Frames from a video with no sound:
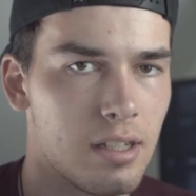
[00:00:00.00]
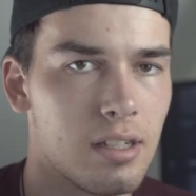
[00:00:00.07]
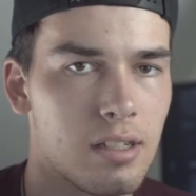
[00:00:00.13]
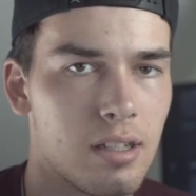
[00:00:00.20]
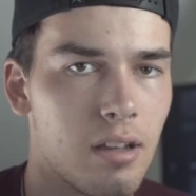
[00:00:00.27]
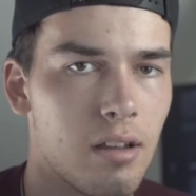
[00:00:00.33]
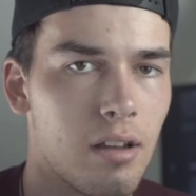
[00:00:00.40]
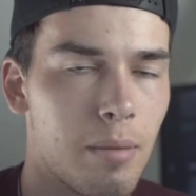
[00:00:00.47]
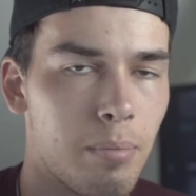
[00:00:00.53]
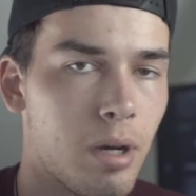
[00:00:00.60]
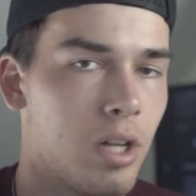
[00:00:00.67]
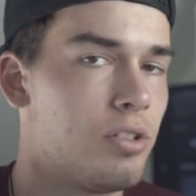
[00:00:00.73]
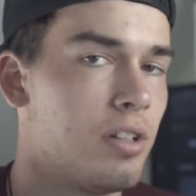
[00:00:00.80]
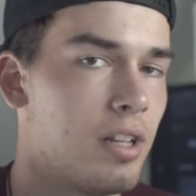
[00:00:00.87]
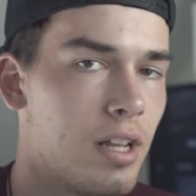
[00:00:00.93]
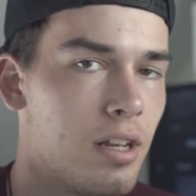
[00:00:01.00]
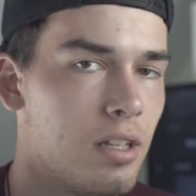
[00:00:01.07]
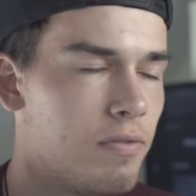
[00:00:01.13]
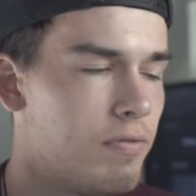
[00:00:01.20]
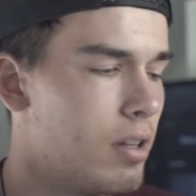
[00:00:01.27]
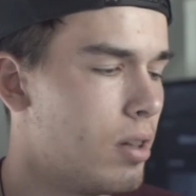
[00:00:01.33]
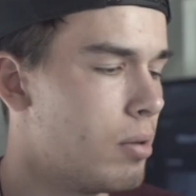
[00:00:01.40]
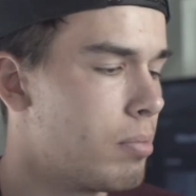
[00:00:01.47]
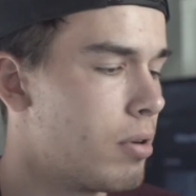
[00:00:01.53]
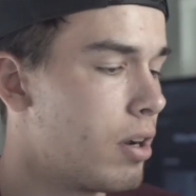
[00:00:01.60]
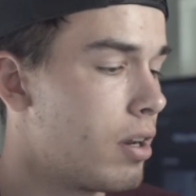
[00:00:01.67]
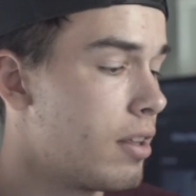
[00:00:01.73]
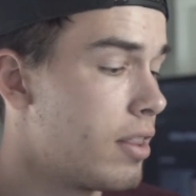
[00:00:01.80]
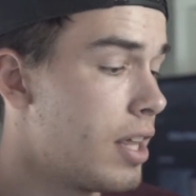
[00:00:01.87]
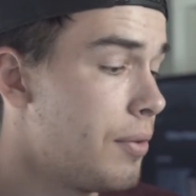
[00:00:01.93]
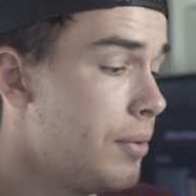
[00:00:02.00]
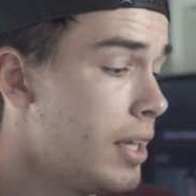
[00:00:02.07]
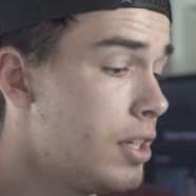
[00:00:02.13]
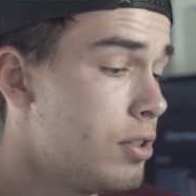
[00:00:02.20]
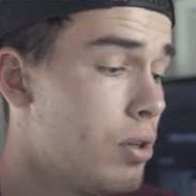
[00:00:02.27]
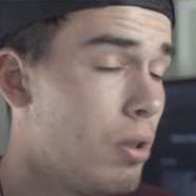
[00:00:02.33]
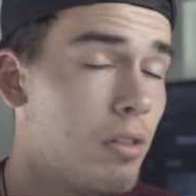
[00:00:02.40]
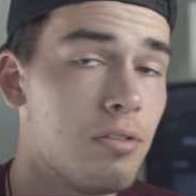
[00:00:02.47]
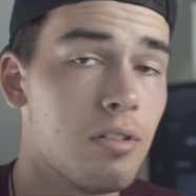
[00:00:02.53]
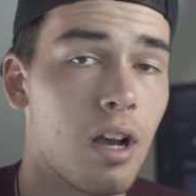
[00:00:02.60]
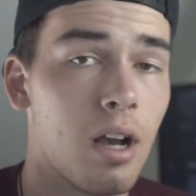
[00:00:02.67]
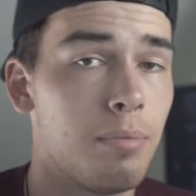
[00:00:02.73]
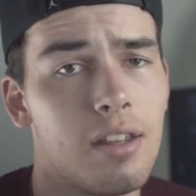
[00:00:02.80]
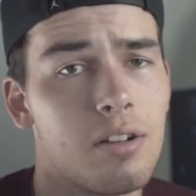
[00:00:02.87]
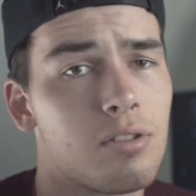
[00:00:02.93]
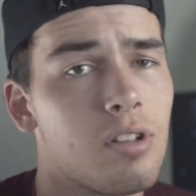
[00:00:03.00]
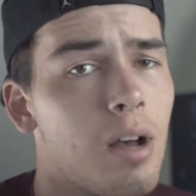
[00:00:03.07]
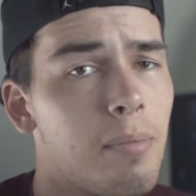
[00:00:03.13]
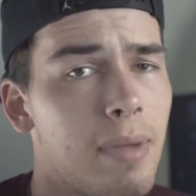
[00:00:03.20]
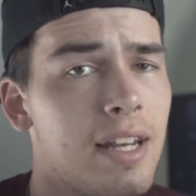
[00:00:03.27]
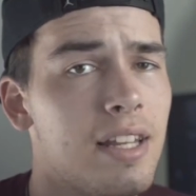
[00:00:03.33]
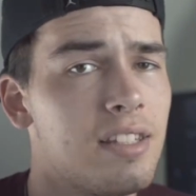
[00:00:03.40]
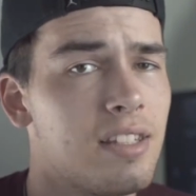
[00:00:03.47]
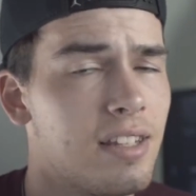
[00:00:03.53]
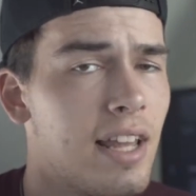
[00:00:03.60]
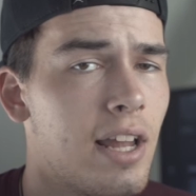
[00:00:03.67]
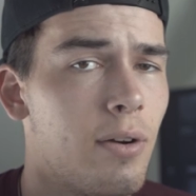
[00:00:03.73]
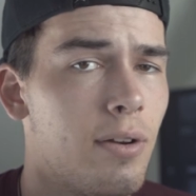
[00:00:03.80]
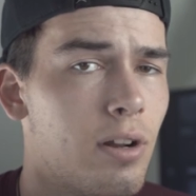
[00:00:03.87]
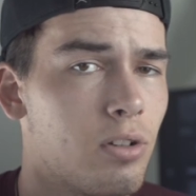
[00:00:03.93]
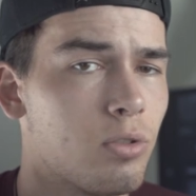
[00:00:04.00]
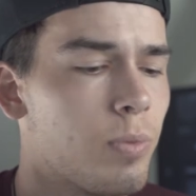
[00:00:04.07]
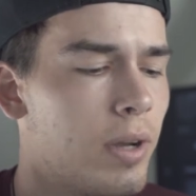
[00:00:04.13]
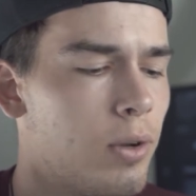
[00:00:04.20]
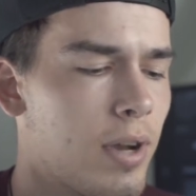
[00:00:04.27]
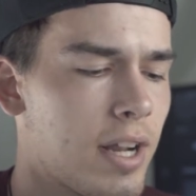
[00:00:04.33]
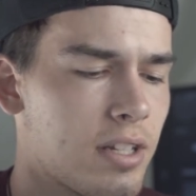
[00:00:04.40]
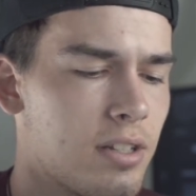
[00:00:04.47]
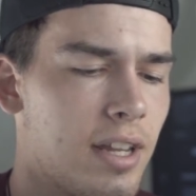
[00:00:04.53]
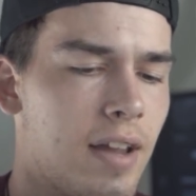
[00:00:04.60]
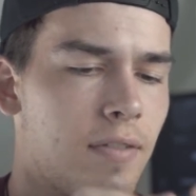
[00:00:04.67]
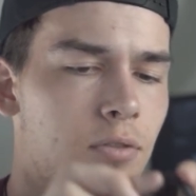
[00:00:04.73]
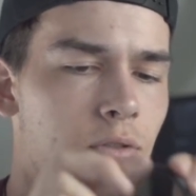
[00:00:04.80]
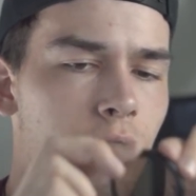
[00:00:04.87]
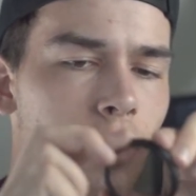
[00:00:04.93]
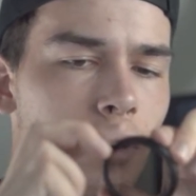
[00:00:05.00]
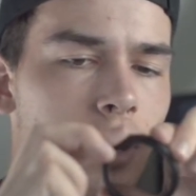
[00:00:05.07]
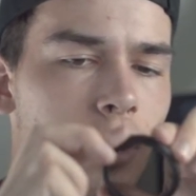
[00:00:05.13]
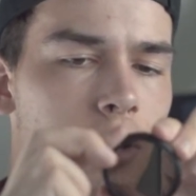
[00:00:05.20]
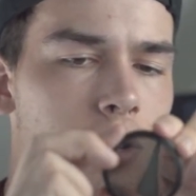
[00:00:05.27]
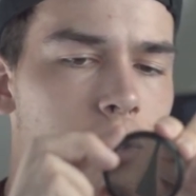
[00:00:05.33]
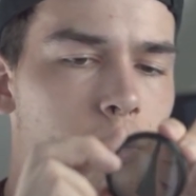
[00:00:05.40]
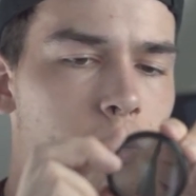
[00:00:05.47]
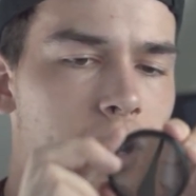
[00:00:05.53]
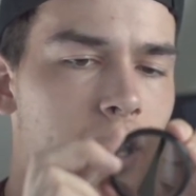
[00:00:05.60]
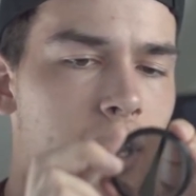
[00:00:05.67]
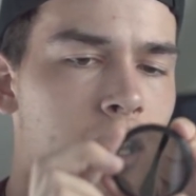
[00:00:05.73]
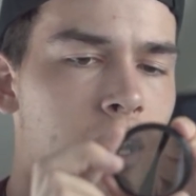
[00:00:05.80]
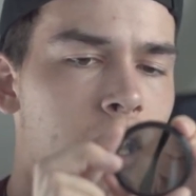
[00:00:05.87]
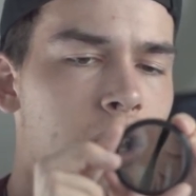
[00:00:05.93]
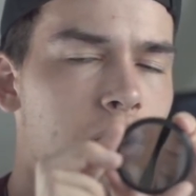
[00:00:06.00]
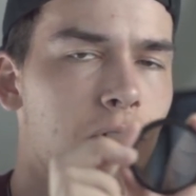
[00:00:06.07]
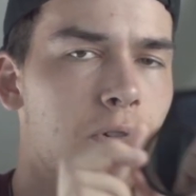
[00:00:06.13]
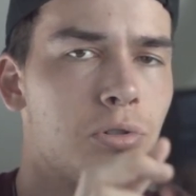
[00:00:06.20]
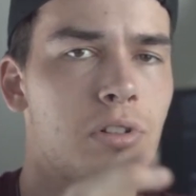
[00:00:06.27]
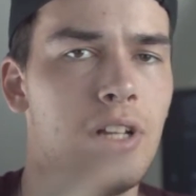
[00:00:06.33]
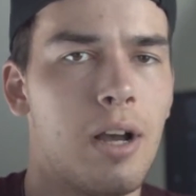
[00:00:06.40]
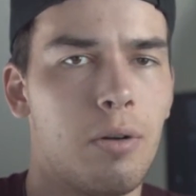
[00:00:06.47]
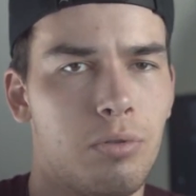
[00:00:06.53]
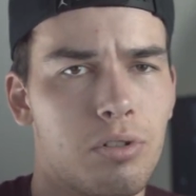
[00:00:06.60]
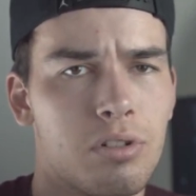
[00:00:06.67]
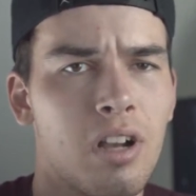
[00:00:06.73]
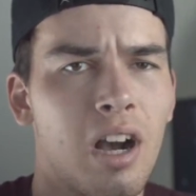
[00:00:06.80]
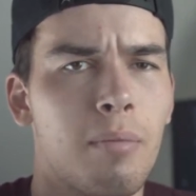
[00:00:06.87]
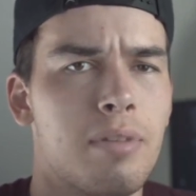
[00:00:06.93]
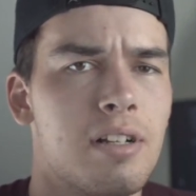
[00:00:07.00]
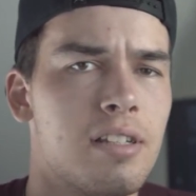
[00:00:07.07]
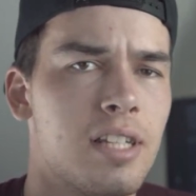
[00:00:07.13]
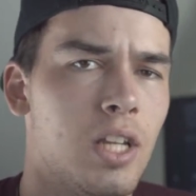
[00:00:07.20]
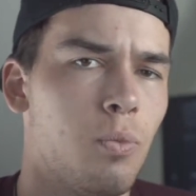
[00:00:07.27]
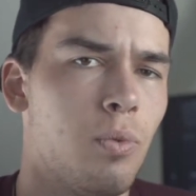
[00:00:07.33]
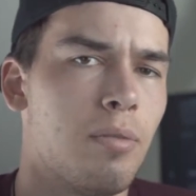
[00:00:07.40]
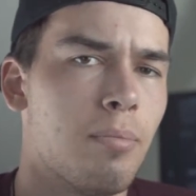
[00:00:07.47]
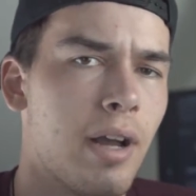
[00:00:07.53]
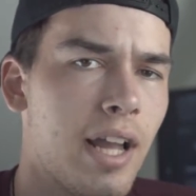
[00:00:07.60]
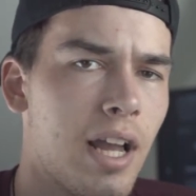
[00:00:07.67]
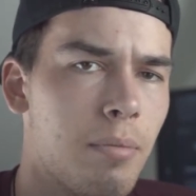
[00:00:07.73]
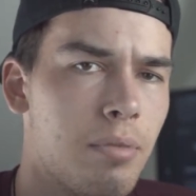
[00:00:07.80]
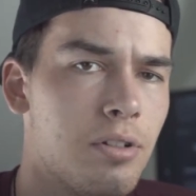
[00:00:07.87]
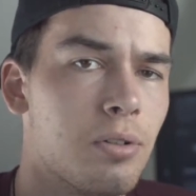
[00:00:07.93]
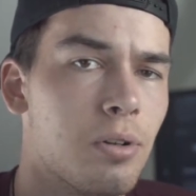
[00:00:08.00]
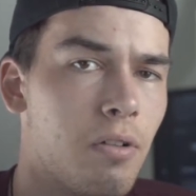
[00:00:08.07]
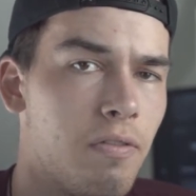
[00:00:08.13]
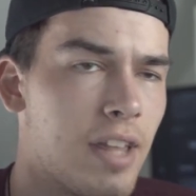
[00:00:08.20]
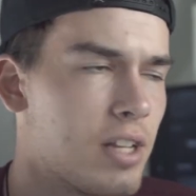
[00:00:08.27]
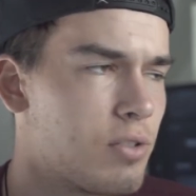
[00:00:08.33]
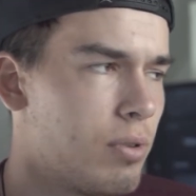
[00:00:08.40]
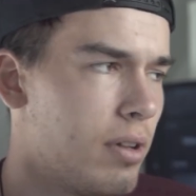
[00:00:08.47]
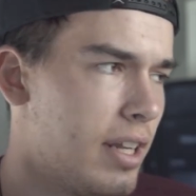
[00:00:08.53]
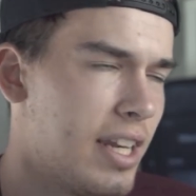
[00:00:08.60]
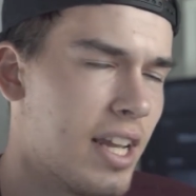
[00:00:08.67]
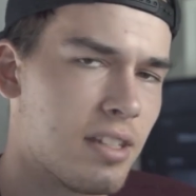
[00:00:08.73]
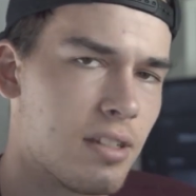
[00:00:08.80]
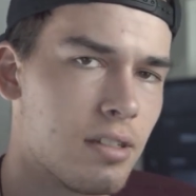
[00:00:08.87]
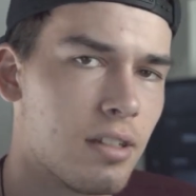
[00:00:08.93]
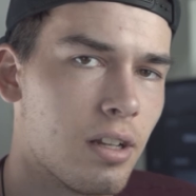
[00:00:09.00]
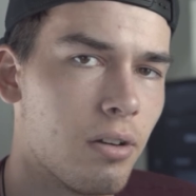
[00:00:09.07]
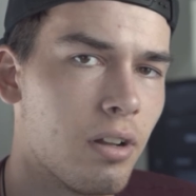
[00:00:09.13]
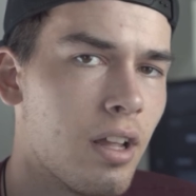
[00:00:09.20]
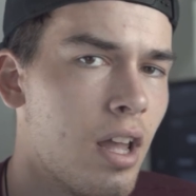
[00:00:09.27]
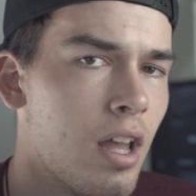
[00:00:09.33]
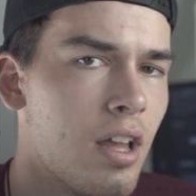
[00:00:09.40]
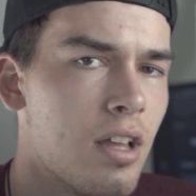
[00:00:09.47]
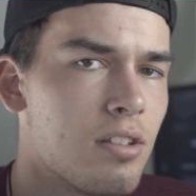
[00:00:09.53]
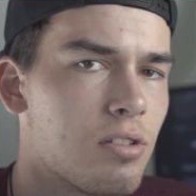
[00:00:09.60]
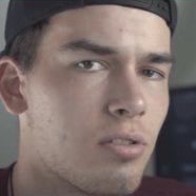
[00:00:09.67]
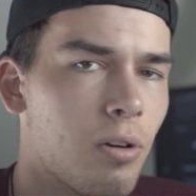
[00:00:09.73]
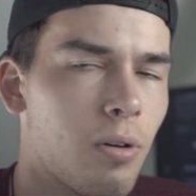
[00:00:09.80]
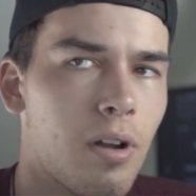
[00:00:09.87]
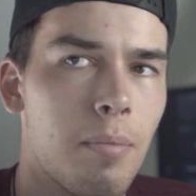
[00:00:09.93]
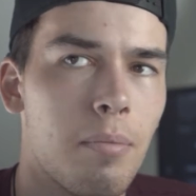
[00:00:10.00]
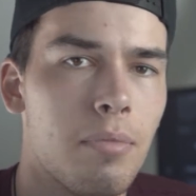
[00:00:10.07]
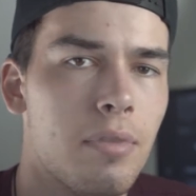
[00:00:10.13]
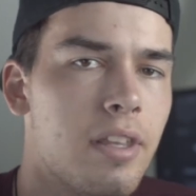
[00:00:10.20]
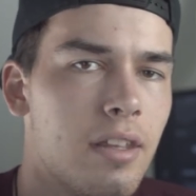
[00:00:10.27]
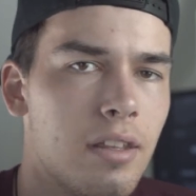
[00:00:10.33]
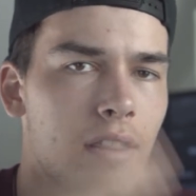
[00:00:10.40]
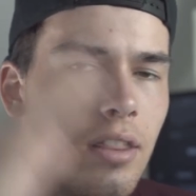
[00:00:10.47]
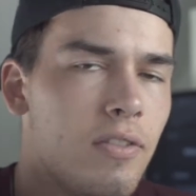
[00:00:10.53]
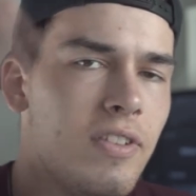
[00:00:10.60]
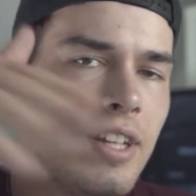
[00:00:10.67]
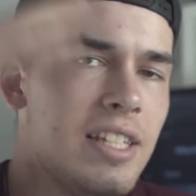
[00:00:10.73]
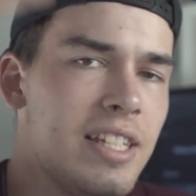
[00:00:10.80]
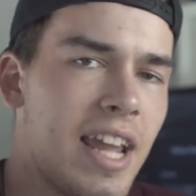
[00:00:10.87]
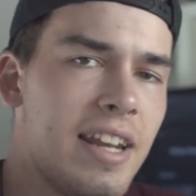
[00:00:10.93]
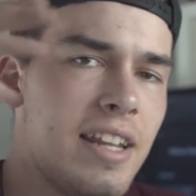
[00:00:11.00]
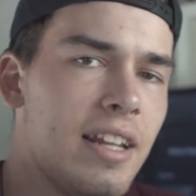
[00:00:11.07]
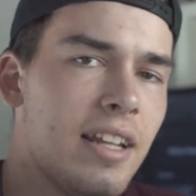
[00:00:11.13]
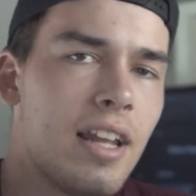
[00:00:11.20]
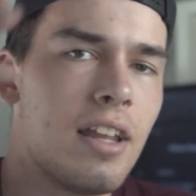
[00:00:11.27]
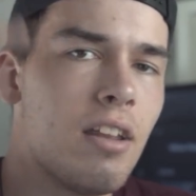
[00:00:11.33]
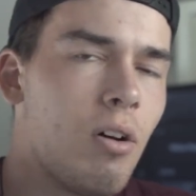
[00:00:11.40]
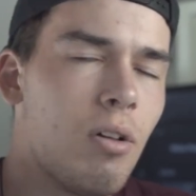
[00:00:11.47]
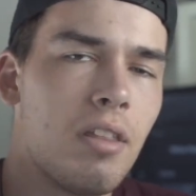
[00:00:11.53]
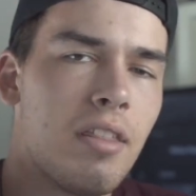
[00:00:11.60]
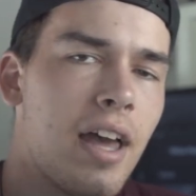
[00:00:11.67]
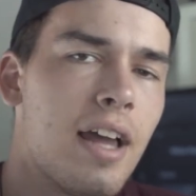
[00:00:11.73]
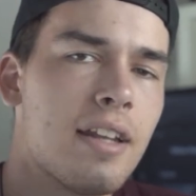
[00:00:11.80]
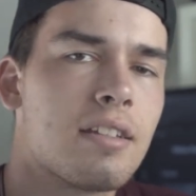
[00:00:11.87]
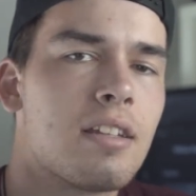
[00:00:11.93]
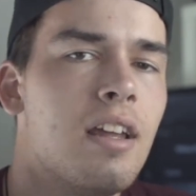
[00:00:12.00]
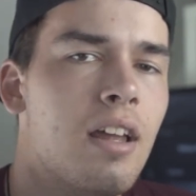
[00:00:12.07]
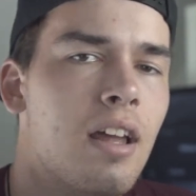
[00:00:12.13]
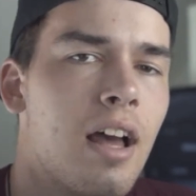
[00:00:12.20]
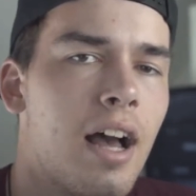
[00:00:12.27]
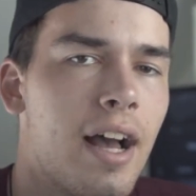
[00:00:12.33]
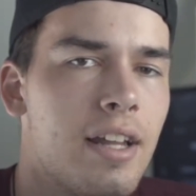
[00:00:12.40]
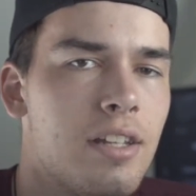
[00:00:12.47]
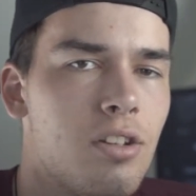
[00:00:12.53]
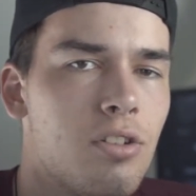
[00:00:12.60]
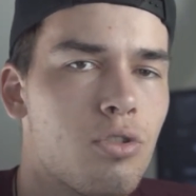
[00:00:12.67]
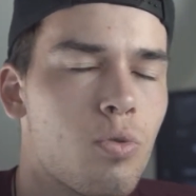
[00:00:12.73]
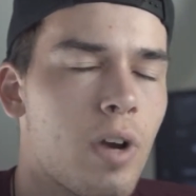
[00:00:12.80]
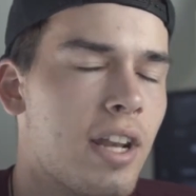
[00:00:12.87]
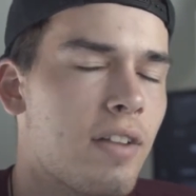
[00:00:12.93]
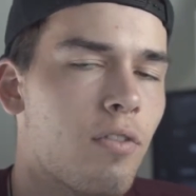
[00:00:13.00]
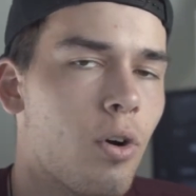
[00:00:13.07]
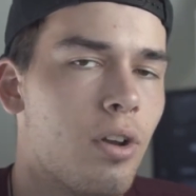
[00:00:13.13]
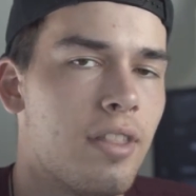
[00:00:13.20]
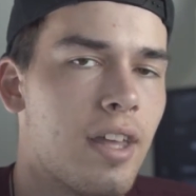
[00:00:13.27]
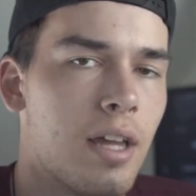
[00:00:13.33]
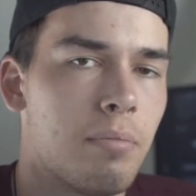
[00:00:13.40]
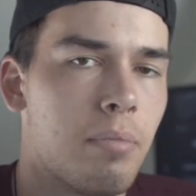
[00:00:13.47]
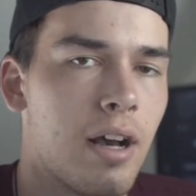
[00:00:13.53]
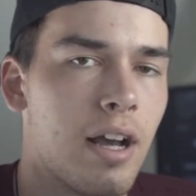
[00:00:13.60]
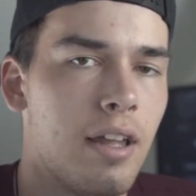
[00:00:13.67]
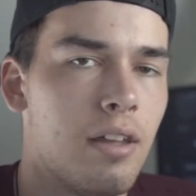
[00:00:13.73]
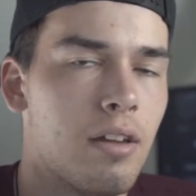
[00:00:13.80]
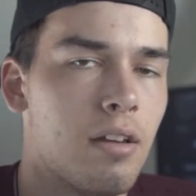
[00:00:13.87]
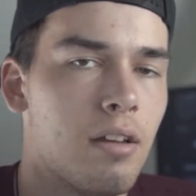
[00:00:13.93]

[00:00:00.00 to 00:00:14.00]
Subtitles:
is a budget ND filler, but they really do the job. There's not many scenarios where you actually have to turn it all the way. Usually I would just compensate with my aperture if that's really necessary. So the vignetting and all of that, I just try and avoid that by